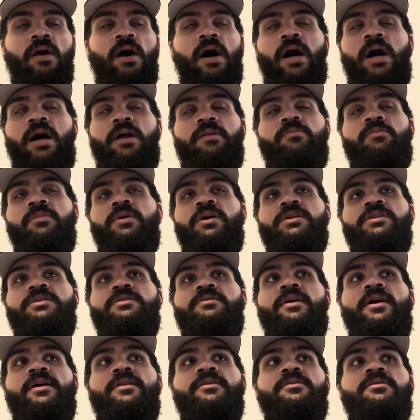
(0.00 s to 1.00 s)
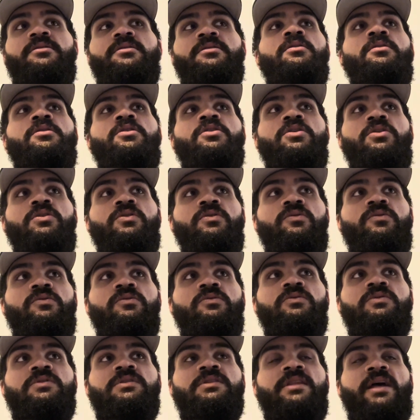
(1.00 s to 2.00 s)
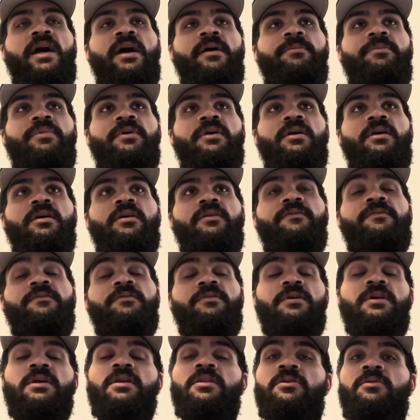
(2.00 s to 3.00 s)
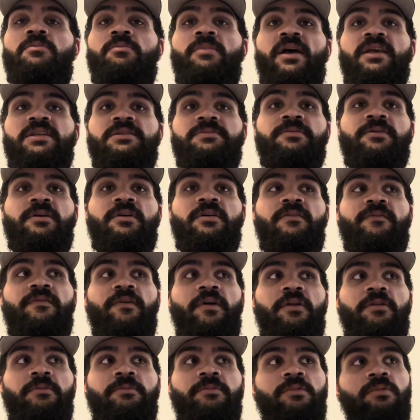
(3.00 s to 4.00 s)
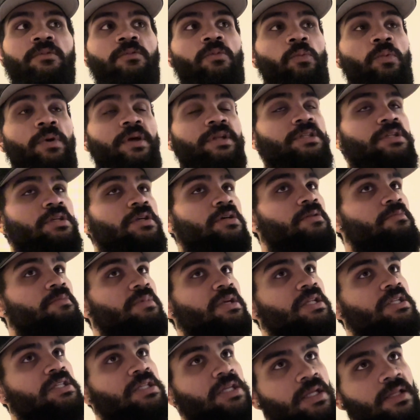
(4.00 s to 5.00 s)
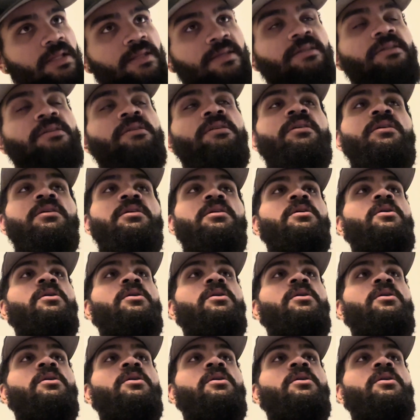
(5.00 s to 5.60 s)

I'd much rather use that pick for either best player available, which could be Jeanty,